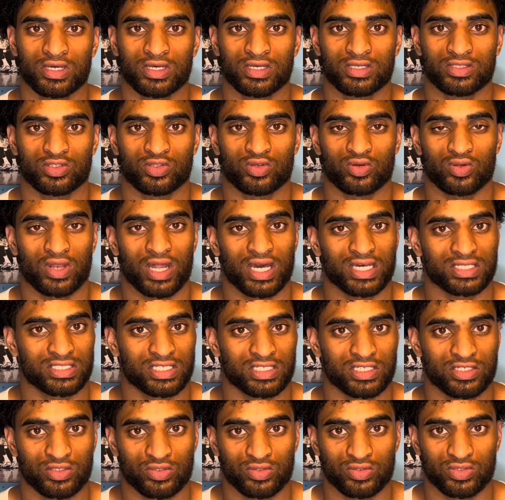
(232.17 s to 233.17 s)
do like to
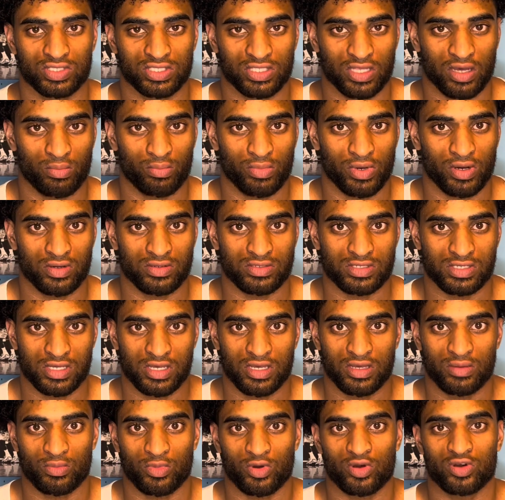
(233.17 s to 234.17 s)
use dumbbells
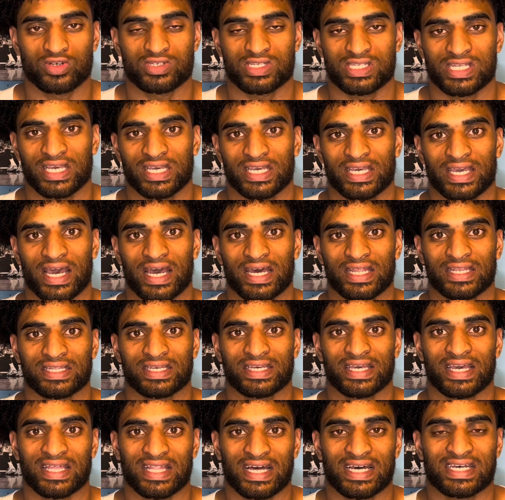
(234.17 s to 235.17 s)
because they can
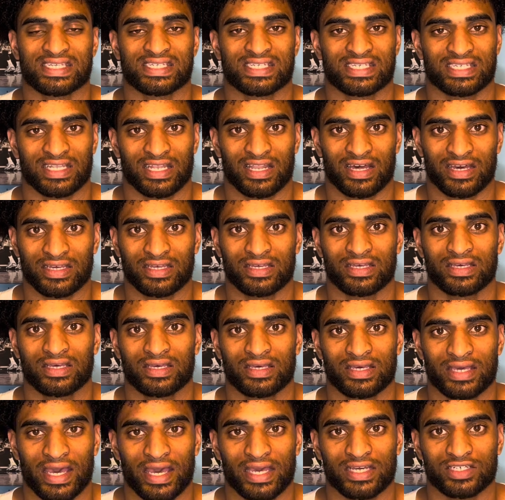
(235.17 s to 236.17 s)
get that slight
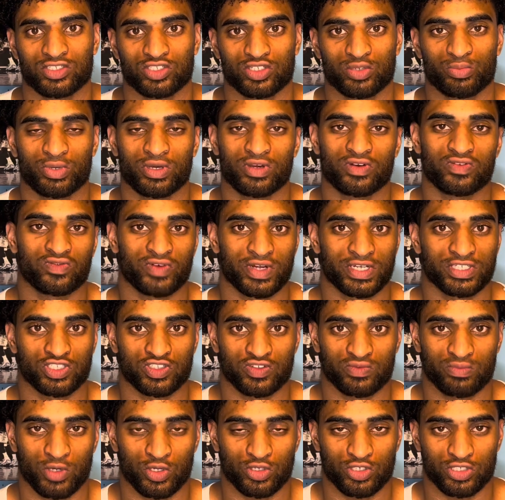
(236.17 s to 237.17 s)
extra bit of range of
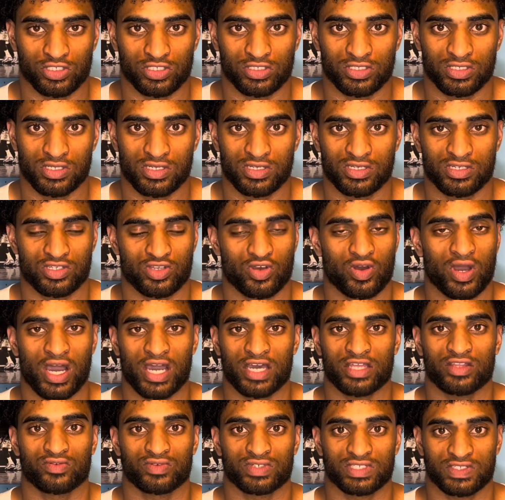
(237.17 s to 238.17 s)
motion. So
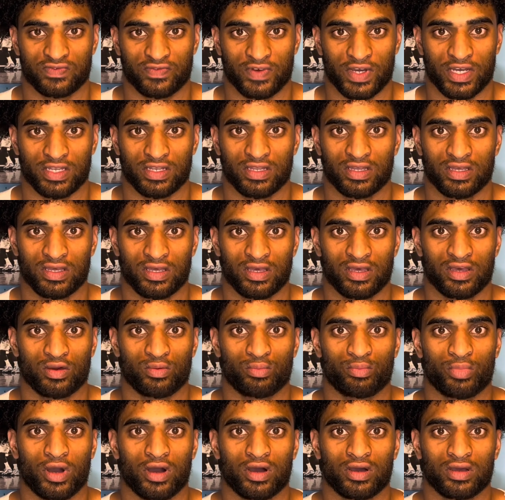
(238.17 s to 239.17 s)
either is fine,
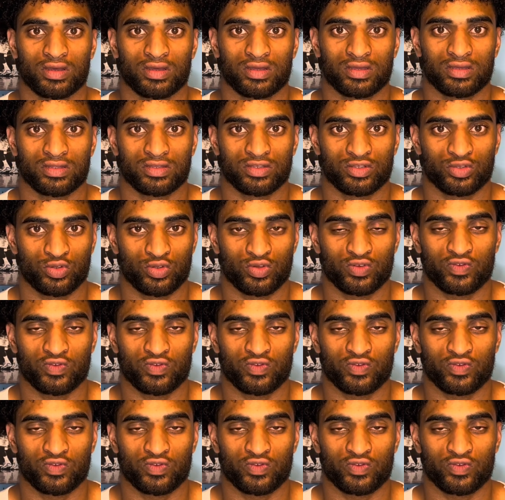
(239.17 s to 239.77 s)
but do